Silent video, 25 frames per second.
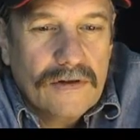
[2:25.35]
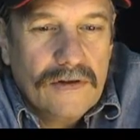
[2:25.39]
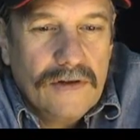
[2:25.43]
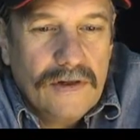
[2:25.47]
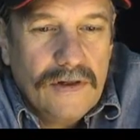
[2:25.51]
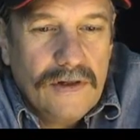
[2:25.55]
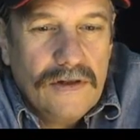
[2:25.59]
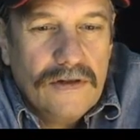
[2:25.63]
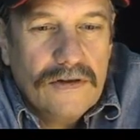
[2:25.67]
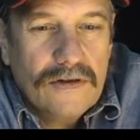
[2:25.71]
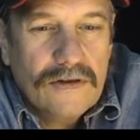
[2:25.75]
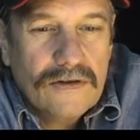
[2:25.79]

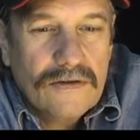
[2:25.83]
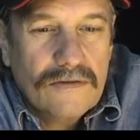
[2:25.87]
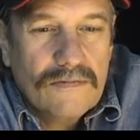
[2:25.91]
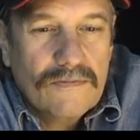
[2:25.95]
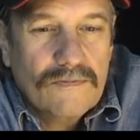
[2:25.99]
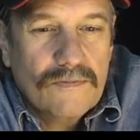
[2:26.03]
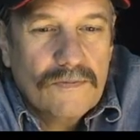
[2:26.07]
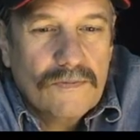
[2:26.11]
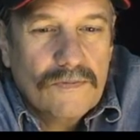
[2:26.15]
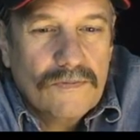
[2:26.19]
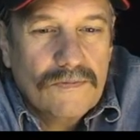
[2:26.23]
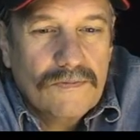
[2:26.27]
these
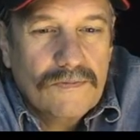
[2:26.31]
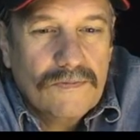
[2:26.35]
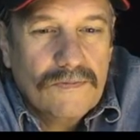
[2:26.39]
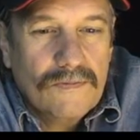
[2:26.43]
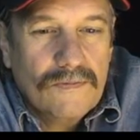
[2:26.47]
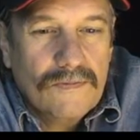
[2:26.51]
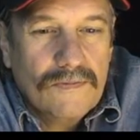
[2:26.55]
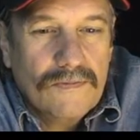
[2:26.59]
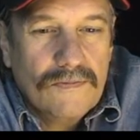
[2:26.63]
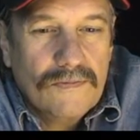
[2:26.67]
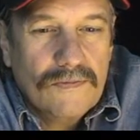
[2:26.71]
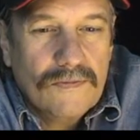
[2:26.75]

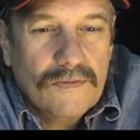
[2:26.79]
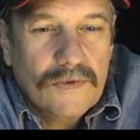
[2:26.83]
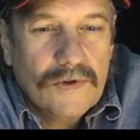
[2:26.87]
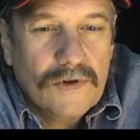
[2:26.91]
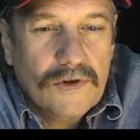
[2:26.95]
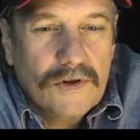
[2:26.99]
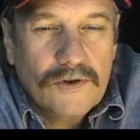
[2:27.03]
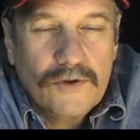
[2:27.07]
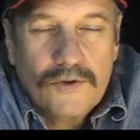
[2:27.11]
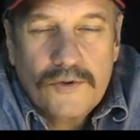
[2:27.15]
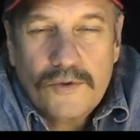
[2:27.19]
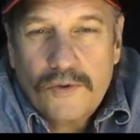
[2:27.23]

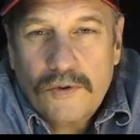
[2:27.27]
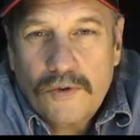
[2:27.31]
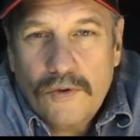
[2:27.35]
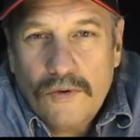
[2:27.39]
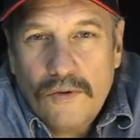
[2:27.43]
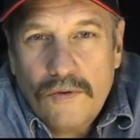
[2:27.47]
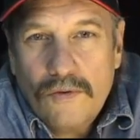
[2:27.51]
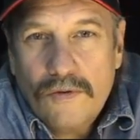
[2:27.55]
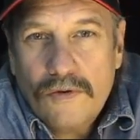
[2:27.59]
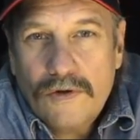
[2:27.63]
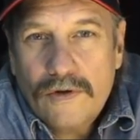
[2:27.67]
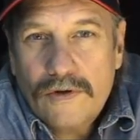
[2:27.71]

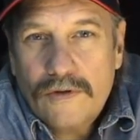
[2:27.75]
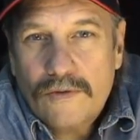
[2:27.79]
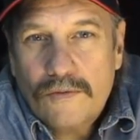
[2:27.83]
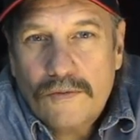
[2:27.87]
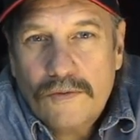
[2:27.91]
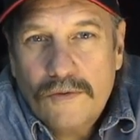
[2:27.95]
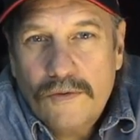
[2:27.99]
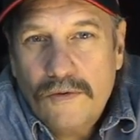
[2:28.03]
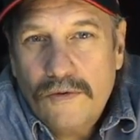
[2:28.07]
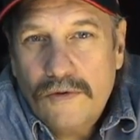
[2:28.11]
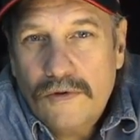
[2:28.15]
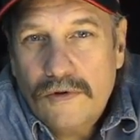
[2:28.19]
control
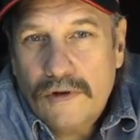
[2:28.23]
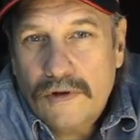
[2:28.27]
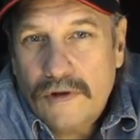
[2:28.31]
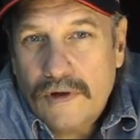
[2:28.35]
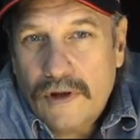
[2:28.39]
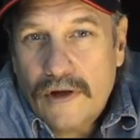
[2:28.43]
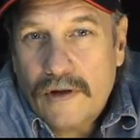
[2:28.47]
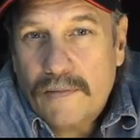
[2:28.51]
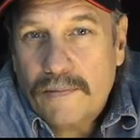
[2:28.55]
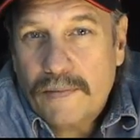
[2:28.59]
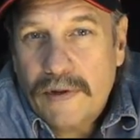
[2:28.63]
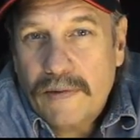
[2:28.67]
and rule a
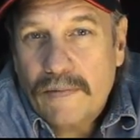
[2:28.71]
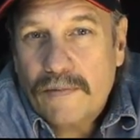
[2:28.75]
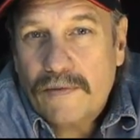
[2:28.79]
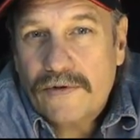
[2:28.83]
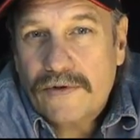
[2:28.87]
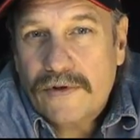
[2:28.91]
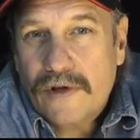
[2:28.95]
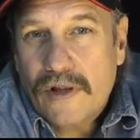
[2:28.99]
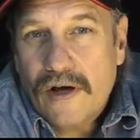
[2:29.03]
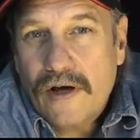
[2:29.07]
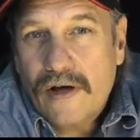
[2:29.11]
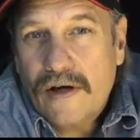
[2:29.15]
lot of
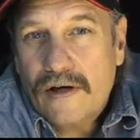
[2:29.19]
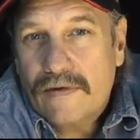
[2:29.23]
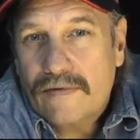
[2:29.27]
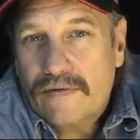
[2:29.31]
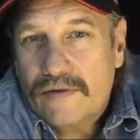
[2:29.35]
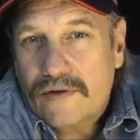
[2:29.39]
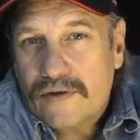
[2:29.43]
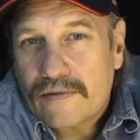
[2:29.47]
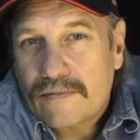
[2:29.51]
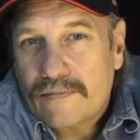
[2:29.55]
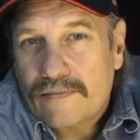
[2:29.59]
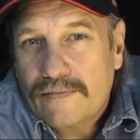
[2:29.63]
people's
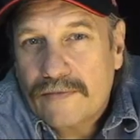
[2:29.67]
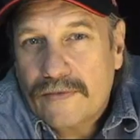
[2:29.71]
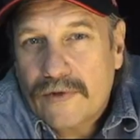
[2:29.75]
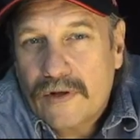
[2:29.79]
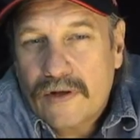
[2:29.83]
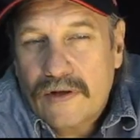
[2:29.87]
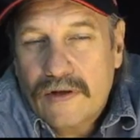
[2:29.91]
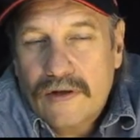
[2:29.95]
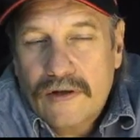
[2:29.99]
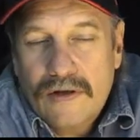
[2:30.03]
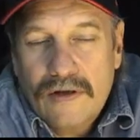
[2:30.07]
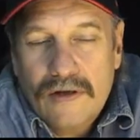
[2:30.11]
lives.
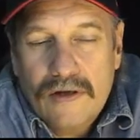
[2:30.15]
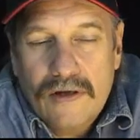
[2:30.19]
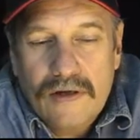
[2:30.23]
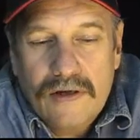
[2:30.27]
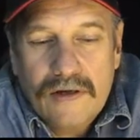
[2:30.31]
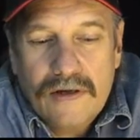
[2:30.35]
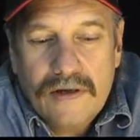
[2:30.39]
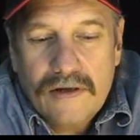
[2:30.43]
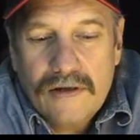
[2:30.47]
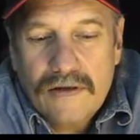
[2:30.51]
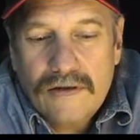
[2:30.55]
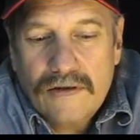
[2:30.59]

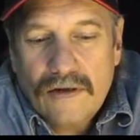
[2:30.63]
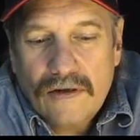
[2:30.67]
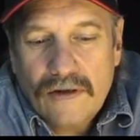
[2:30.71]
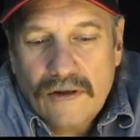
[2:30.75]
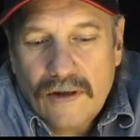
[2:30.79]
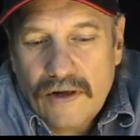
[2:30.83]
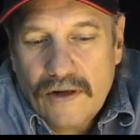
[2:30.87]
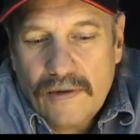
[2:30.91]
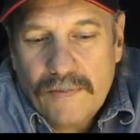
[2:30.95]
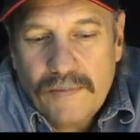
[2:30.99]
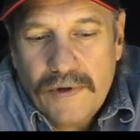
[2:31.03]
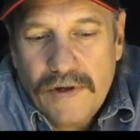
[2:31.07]
And a
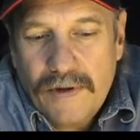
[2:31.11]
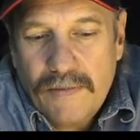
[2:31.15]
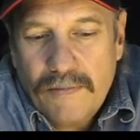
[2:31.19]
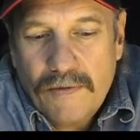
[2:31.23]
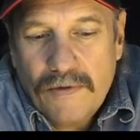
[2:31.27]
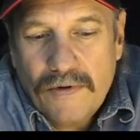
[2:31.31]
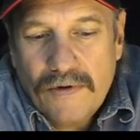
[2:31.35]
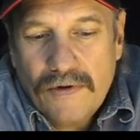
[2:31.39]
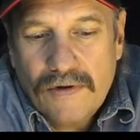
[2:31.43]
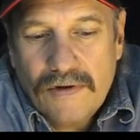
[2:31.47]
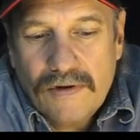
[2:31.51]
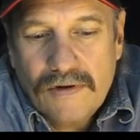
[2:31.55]
lot of
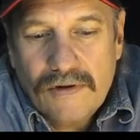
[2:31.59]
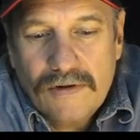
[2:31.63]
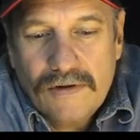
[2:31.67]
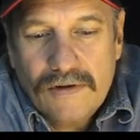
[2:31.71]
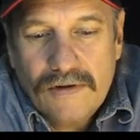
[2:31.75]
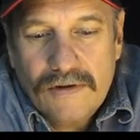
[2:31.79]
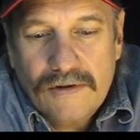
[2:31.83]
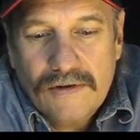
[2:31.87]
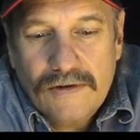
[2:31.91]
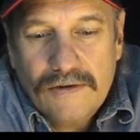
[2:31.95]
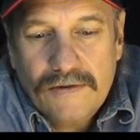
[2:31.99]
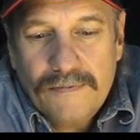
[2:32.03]

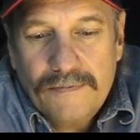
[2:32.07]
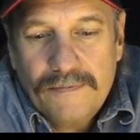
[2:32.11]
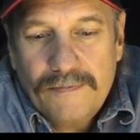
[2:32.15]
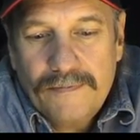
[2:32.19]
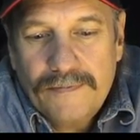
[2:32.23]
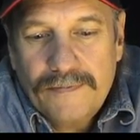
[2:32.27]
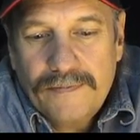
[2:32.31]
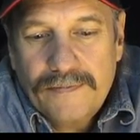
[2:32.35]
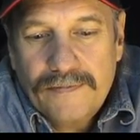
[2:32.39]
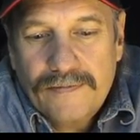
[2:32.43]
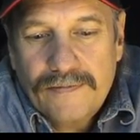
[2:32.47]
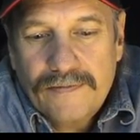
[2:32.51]
people
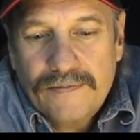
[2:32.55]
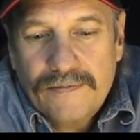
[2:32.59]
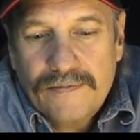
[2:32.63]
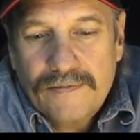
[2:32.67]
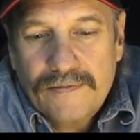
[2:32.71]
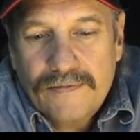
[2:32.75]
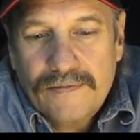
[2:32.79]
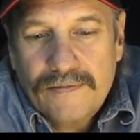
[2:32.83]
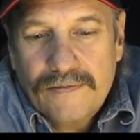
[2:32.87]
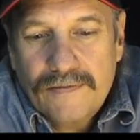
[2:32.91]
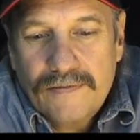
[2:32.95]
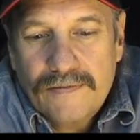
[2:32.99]

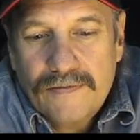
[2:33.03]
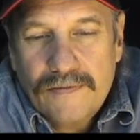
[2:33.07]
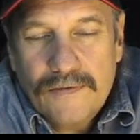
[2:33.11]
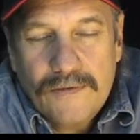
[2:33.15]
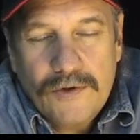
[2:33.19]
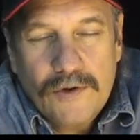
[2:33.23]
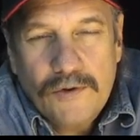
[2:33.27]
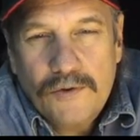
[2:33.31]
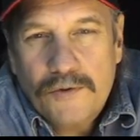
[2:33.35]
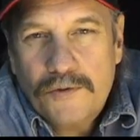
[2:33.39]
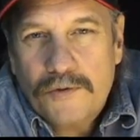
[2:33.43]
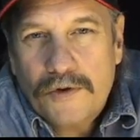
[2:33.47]

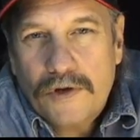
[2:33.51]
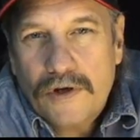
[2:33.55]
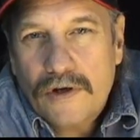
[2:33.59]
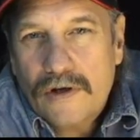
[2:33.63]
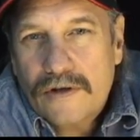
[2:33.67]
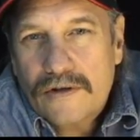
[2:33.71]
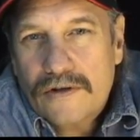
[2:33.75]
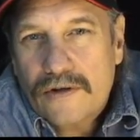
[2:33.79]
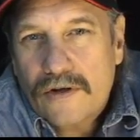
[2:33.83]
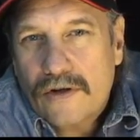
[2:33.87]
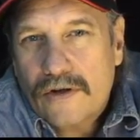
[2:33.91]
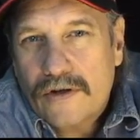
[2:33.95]
do
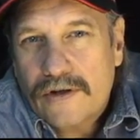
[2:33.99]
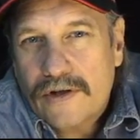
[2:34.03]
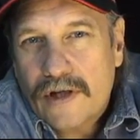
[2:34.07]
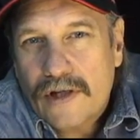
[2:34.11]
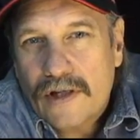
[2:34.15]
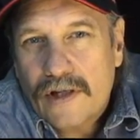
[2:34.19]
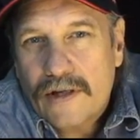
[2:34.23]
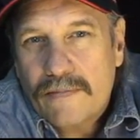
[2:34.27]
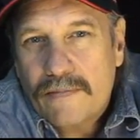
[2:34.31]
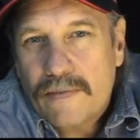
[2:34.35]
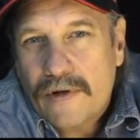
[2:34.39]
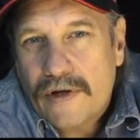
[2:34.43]
drugs on a
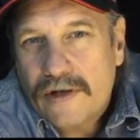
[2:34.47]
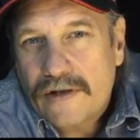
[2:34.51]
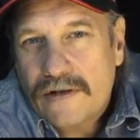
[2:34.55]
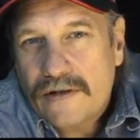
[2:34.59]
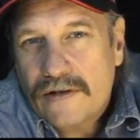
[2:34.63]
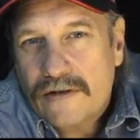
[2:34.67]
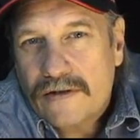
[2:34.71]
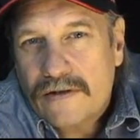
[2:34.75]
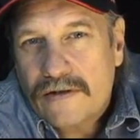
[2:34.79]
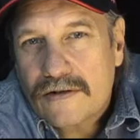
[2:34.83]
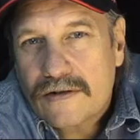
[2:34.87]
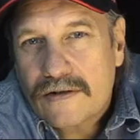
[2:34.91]
daily
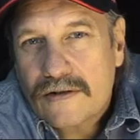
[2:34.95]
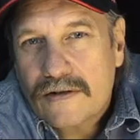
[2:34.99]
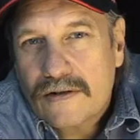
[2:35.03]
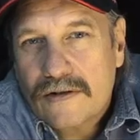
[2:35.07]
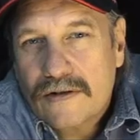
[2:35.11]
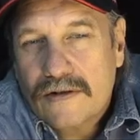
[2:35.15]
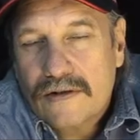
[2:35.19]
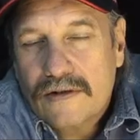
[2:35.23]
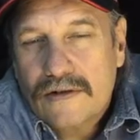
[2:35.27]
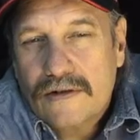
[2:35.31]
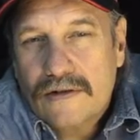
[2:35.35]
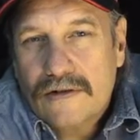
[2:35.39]
basis
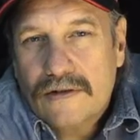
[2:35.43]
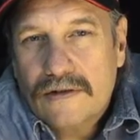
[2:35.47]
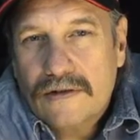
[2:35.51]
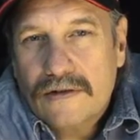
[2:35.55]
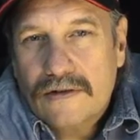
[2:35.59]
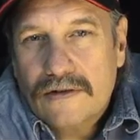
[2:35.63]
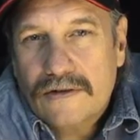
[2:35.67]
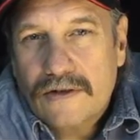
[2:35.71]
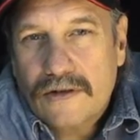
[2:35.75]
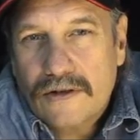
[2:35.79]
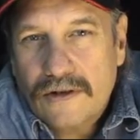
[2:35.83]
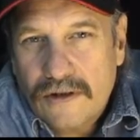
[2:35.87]

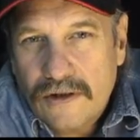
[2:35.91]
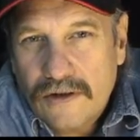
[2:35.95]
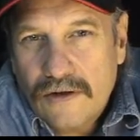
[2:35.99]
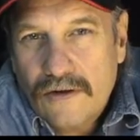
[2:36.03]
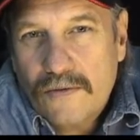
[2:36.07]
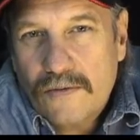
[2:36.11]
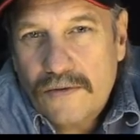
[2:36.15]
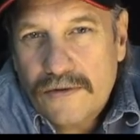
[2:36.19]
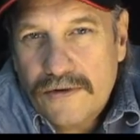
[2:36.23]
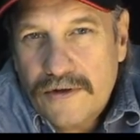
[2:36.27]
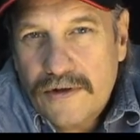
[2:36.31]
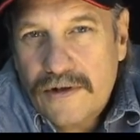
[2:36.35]
to
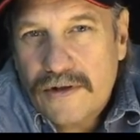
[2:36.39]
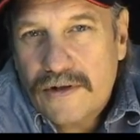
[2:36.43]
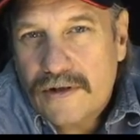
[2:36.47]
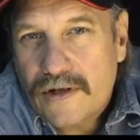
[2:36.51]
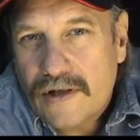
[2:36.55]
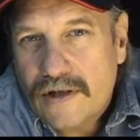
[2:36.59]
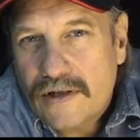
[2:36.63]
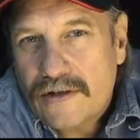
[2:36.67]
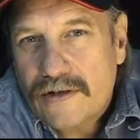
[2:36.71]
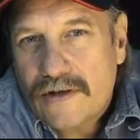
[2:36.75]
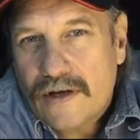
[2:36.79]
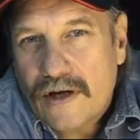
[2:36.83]
deal with these
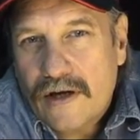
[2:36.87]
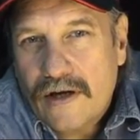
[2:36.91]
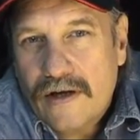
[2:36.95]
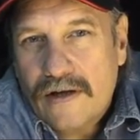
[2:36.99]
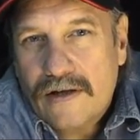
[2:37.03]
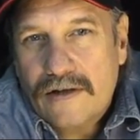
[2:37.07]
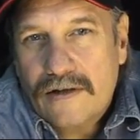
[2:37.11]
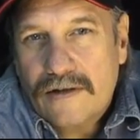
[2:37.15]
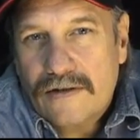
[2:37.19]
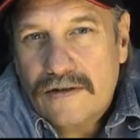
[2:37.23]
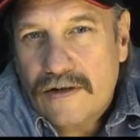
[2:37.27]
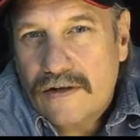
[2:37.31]

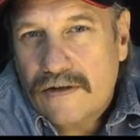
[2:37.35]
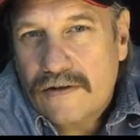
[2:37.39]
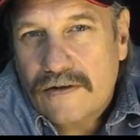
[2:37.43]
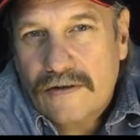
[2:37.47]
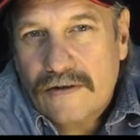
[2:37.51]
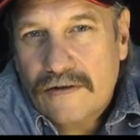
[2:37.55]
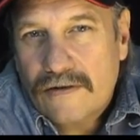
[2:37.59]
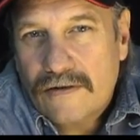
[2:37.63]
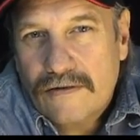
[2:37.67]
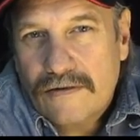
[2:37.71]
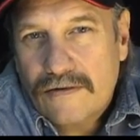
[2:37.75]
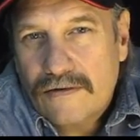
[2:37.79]
anxieties. And
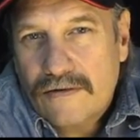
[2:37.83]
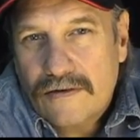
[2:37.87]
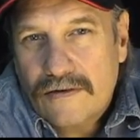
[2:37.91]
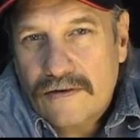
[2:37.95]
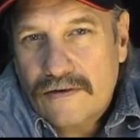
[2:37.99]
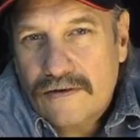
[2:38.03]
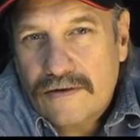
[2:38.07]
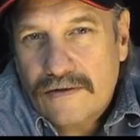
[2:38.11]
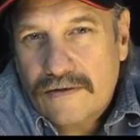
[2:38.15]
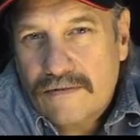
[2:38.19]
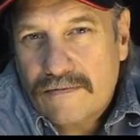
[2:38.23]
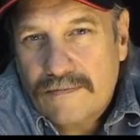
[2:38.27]

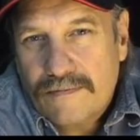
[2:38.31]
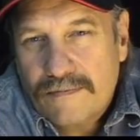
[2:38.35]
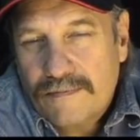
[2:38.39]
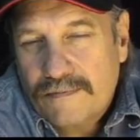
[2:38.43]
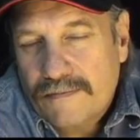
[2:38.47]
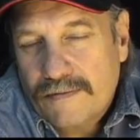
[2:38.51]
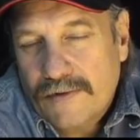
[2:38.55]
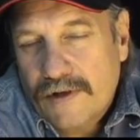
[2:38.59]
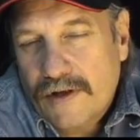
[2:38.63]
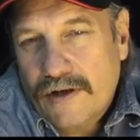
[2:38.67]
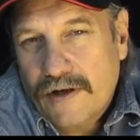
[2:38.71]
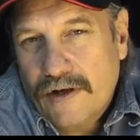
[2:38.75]
there's
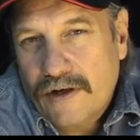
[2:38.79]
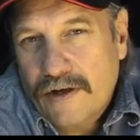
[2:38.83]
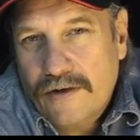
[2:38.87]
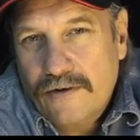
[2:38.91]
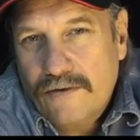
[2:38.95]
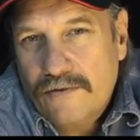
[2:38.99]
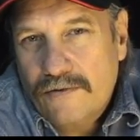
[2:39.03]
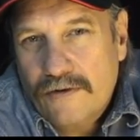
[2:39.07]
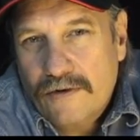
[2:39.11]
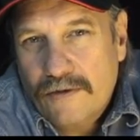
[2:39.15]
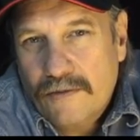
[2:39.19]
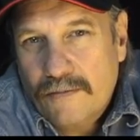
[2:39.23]

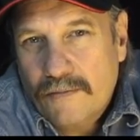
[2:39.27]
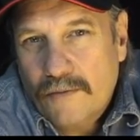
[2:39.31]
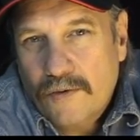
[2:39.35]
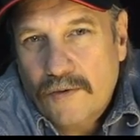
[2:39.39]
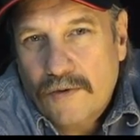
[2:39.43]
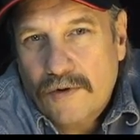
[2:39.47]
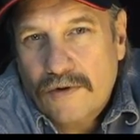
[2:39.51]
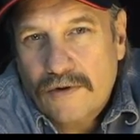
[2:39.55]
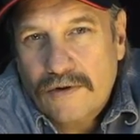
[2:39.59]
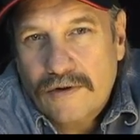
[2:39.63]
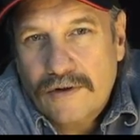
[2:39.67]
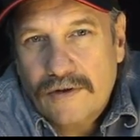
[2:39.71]
100 or
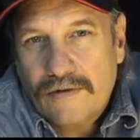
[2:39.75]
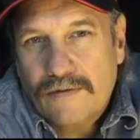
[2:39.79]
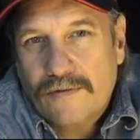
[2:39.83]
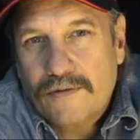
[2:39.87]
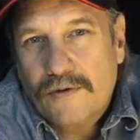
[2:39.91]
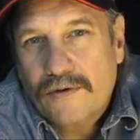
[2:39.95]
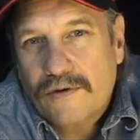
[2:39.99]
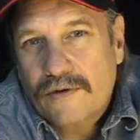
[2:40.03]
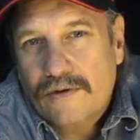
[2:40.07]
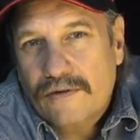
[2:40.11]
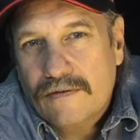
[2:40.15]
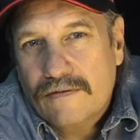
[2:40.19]
more
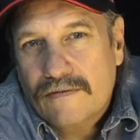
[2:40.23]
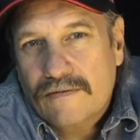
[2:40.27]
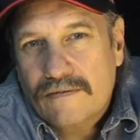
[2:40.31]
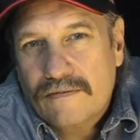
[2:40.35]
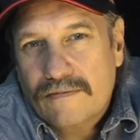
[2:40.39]
different